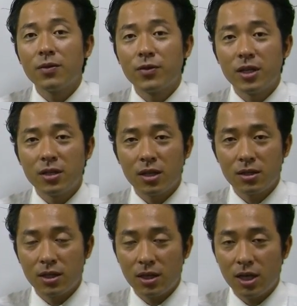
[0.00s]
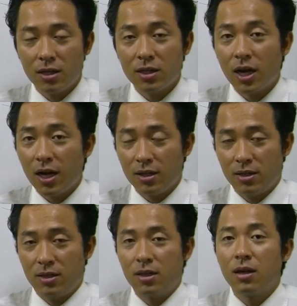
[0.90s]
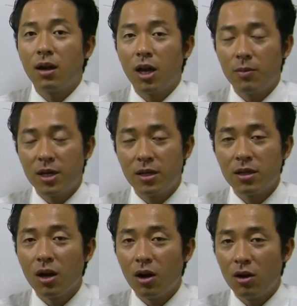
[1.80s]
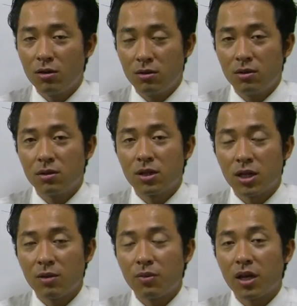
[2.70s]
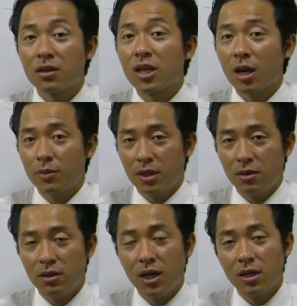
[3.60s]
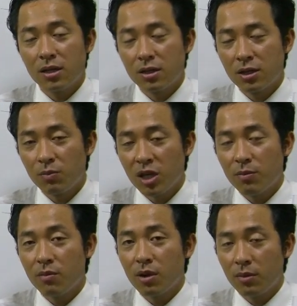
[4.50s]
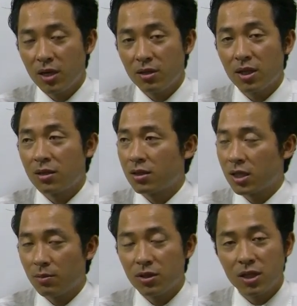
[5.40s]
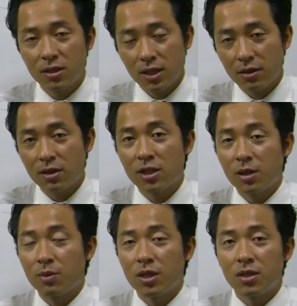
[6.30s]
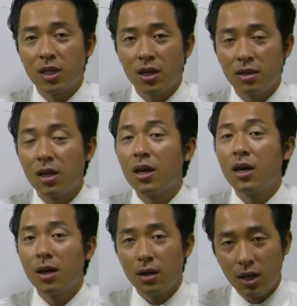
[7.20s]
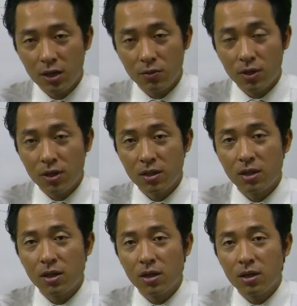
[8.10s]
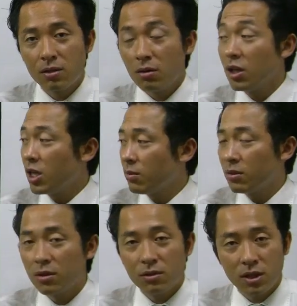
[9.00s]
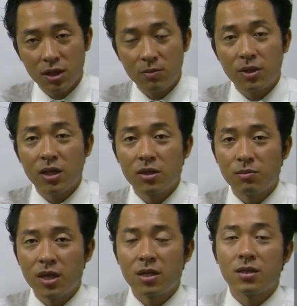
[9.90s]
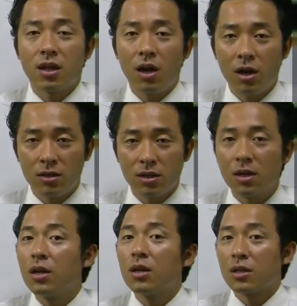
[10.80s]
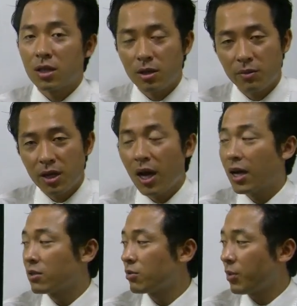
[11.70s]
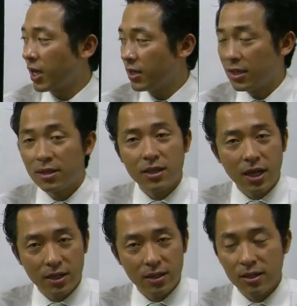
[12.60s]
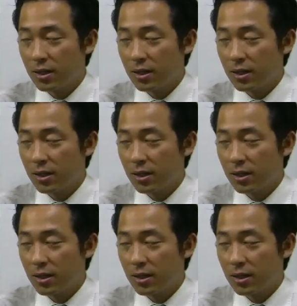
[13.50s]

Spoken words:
This is the tax levied on the company's capital, and the minimum amount is 70,000 Japanese yen annually. So even though the company is making the loss, the company has to pay this tax.